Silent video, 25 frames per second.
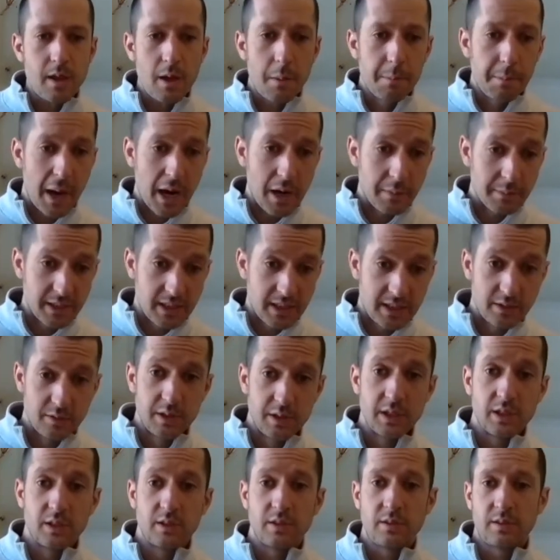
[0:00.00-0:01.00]

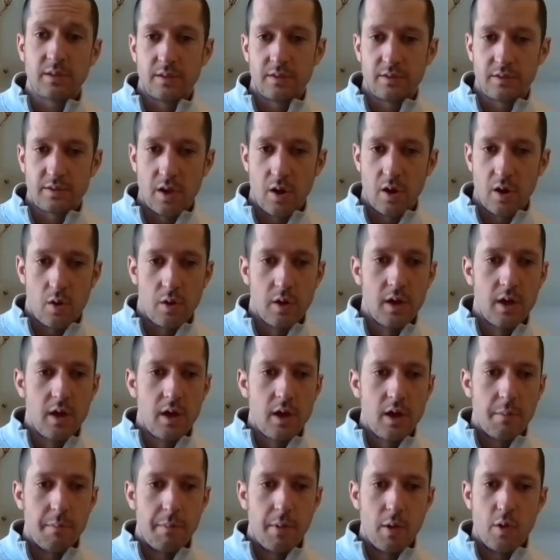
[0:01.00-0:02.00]
Biomaterials, so
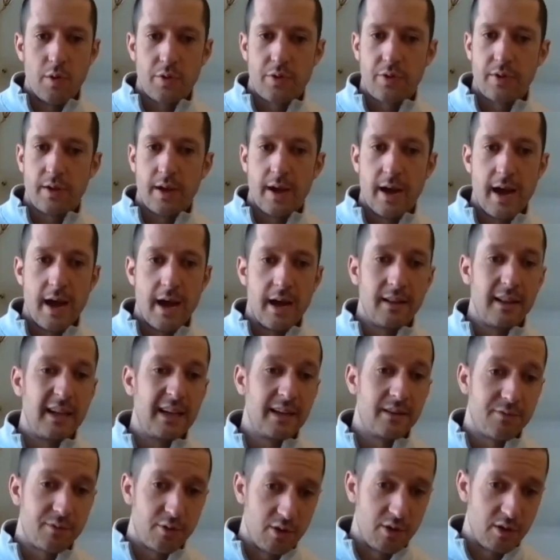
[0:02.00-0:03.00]
both like
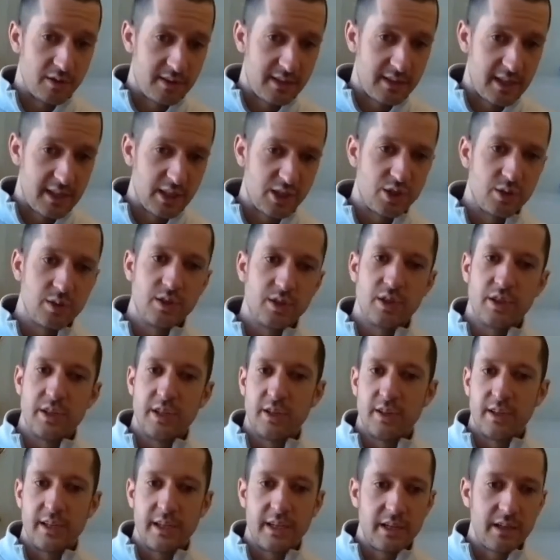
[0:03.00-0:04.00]
for tissue
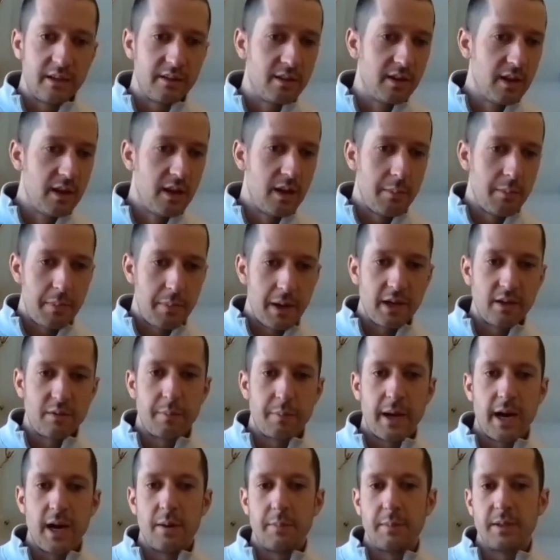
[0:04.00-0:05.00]
engineering based
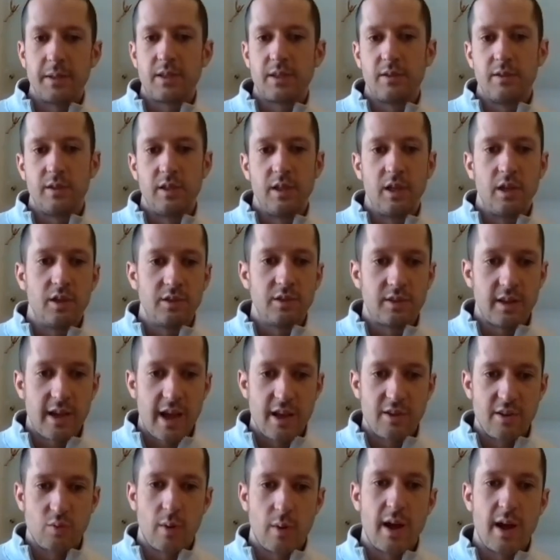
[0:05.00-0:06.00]
biomaterials
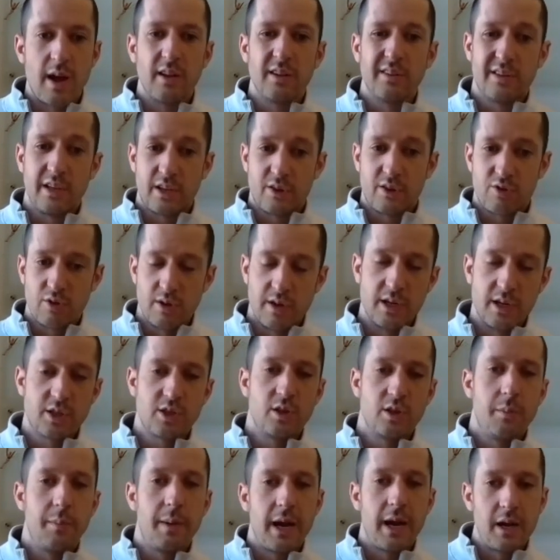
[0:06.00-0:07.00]
as well as like
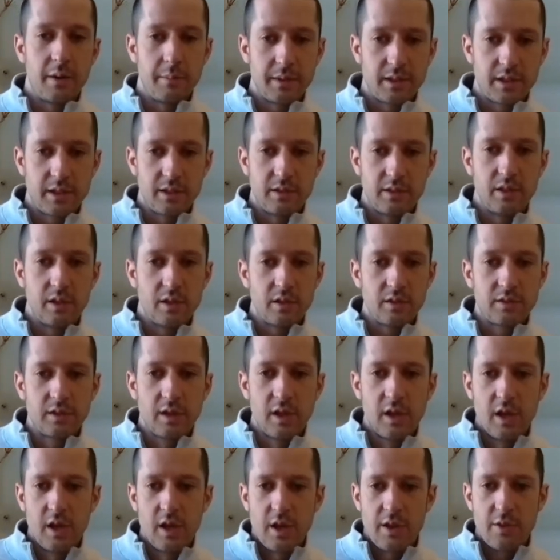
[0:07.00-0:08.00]
traditional biomaterials.
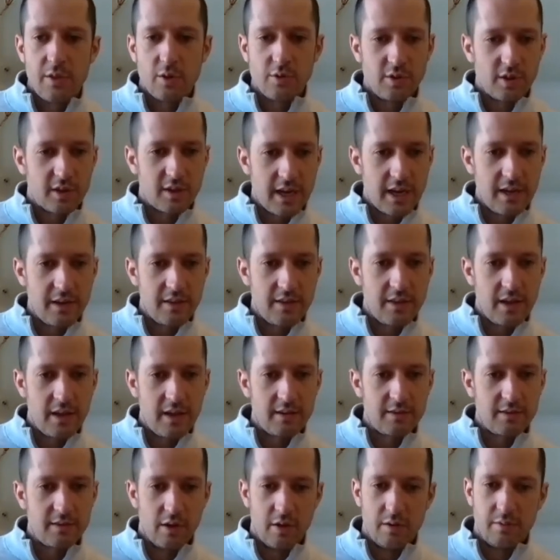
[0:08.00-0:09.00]
Those are kind
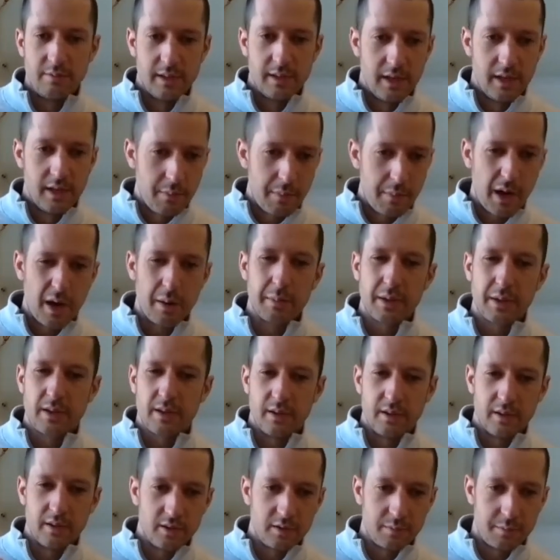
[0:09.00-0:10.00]
of so
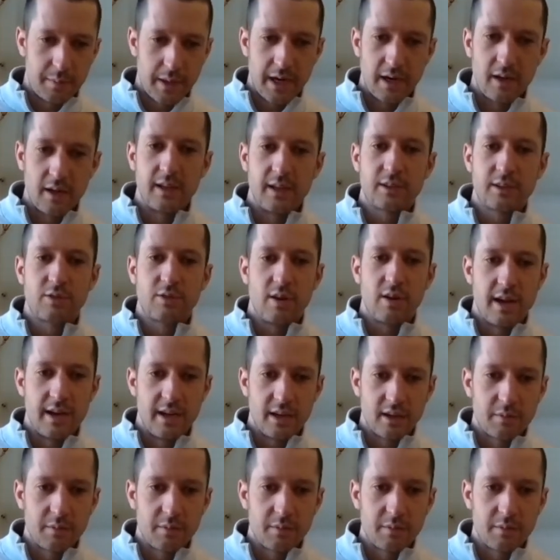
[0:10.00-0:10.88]
biomaterials, bioelectronics,